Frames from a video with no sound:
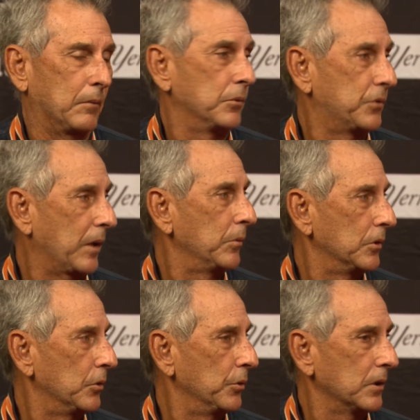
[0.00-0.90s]
and I was
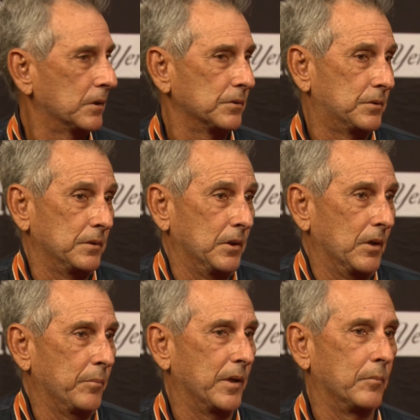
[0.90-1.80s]
able to do it because, you
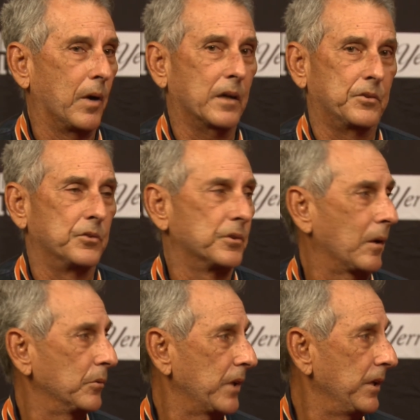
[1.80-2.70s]
know, I've been in boxing since
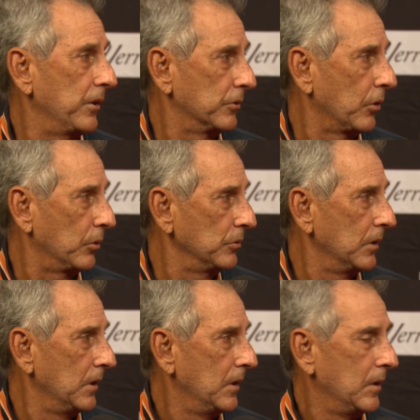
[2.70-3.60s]
I was eight years
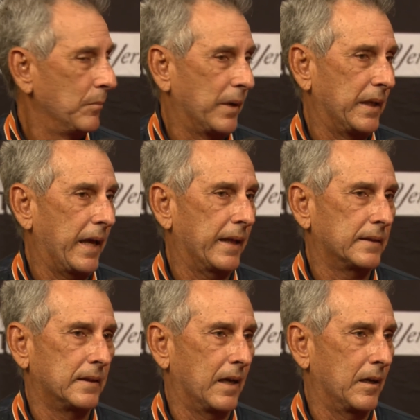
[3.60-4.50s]
old. My
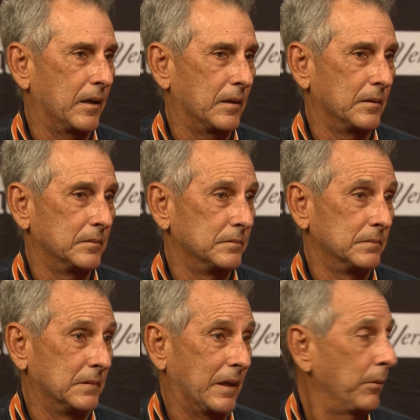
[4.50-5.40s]
dad, uh,
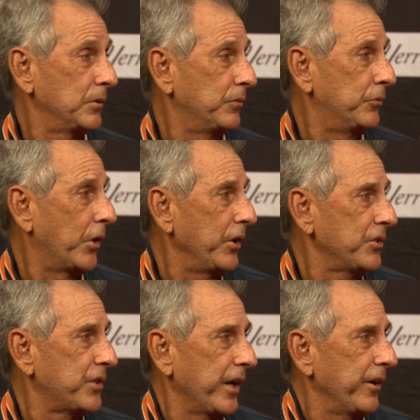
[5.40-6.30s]
I was a very
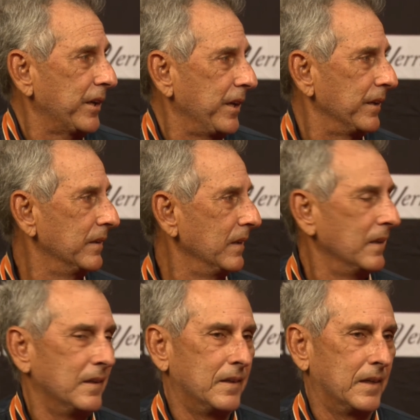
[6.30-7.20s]
scary kid
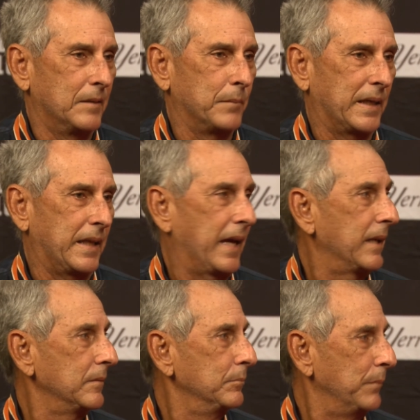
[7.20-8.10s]
and my
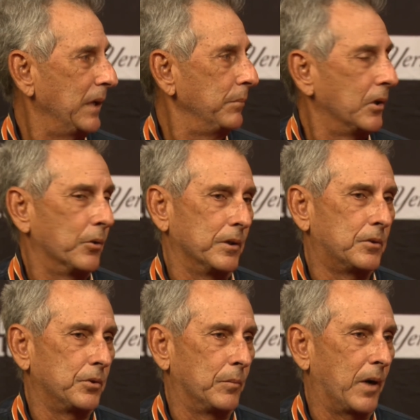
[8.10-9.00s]
dad made me go
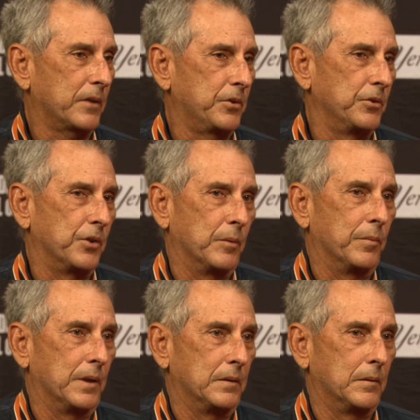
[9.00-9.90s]
into a boxing
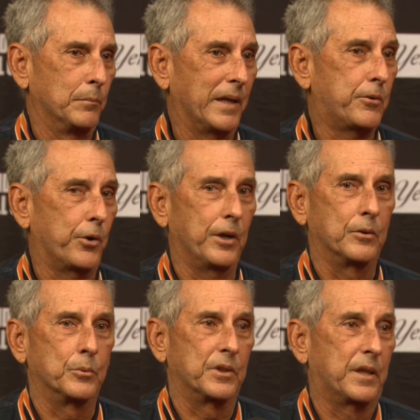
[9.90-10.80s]
gym, and my
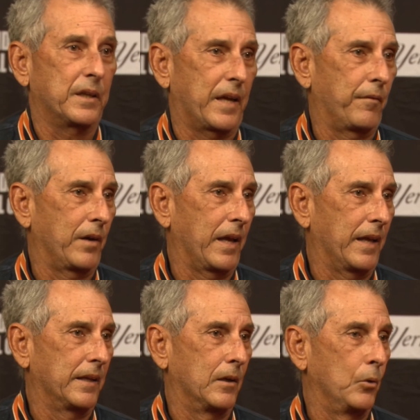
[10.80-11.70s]
trainers were Kid
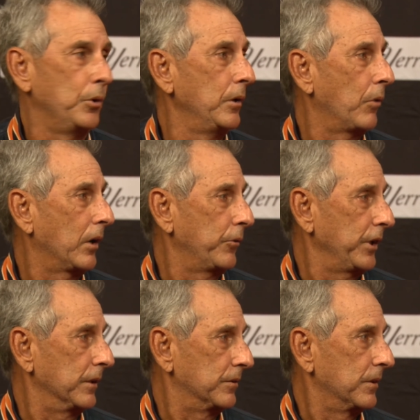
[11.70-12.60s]
Gavilan and Louis
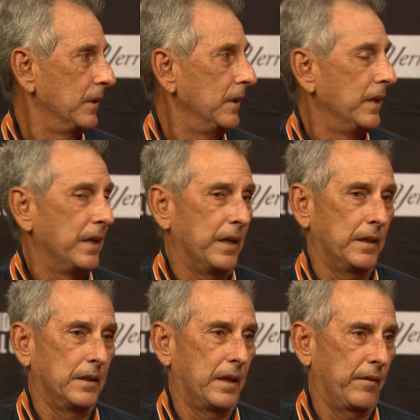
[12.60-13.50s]
Rodriguez mm.
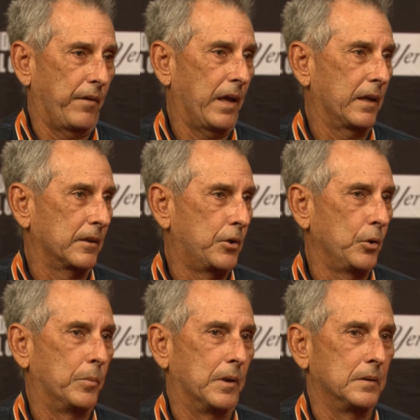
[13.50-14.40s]
in Havana,
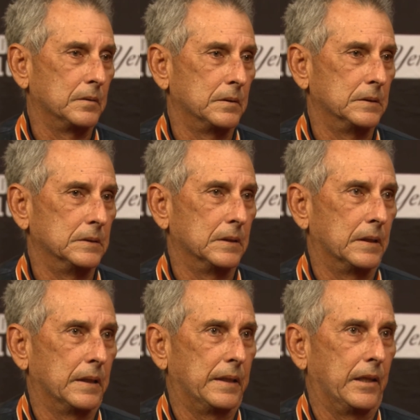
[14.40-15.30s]
Cuba. And
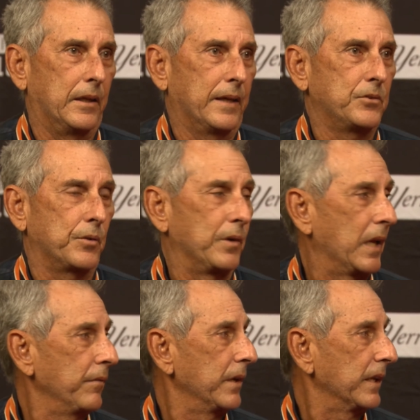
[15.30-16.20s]
uh, at the age of
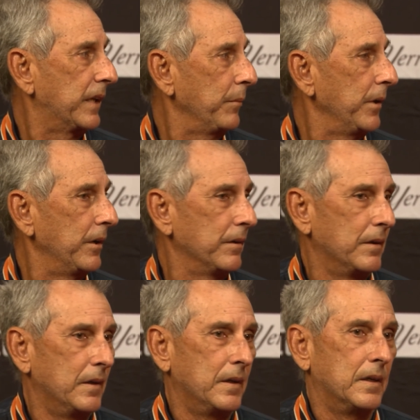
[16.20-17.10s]
11, I came here
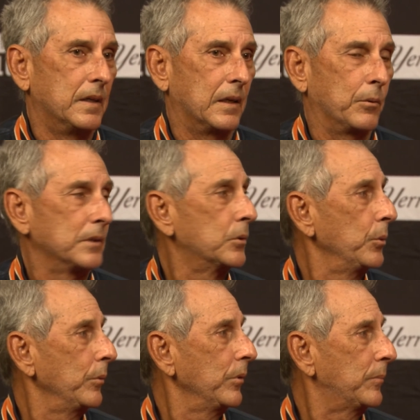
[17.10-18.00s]
and I went to
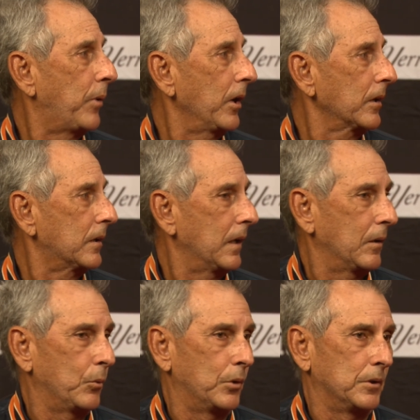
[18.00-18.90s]
Wynwood Park
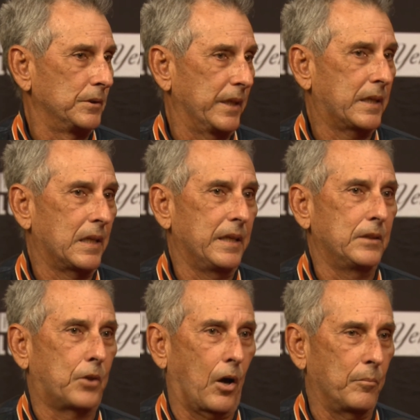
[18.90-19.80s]
uh, where Dick
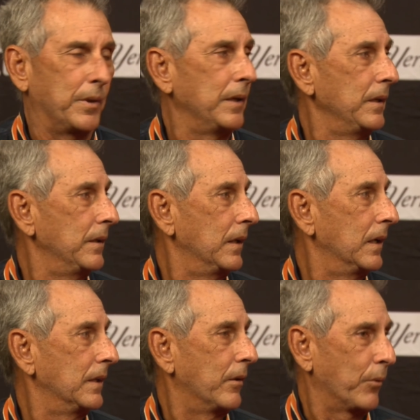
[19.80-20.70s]
Lee taught me
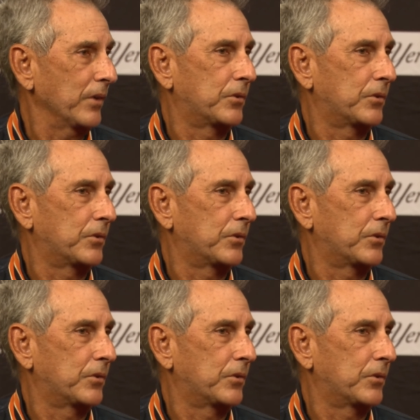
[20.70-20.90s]
uh, the